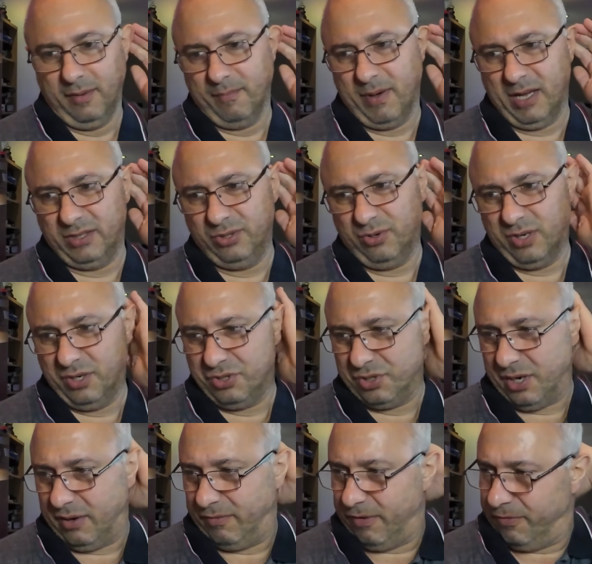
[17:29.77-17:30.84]
about
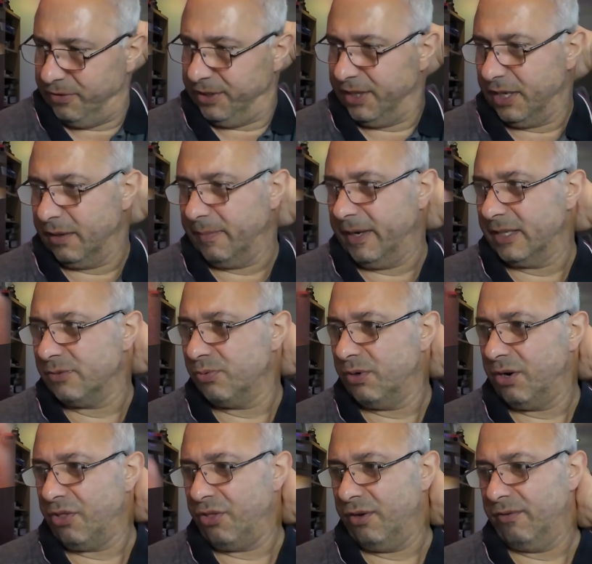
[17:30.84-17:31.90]
250 gigabytes
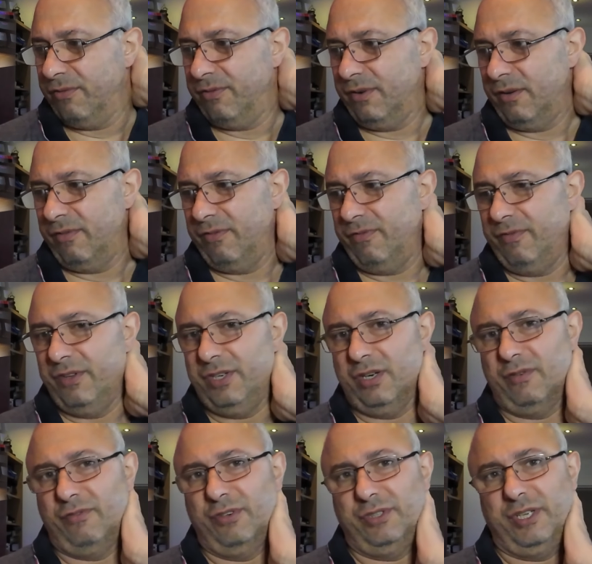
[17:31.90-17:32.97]
worth of
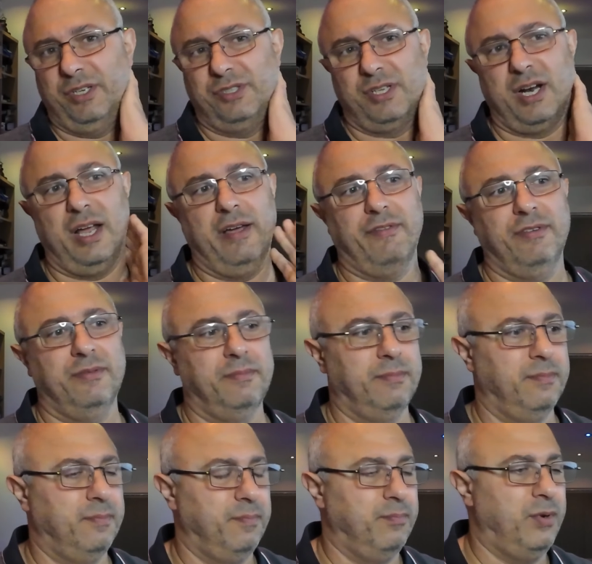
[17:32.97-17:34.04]
video footage that I haven't
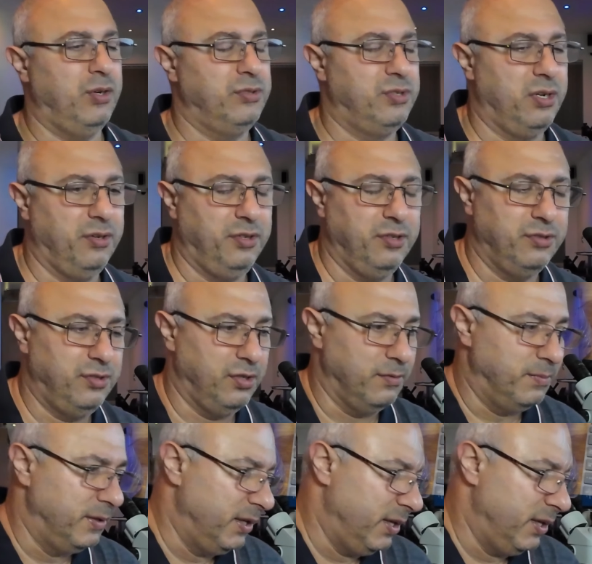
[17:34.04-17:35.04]
posted on YouTube.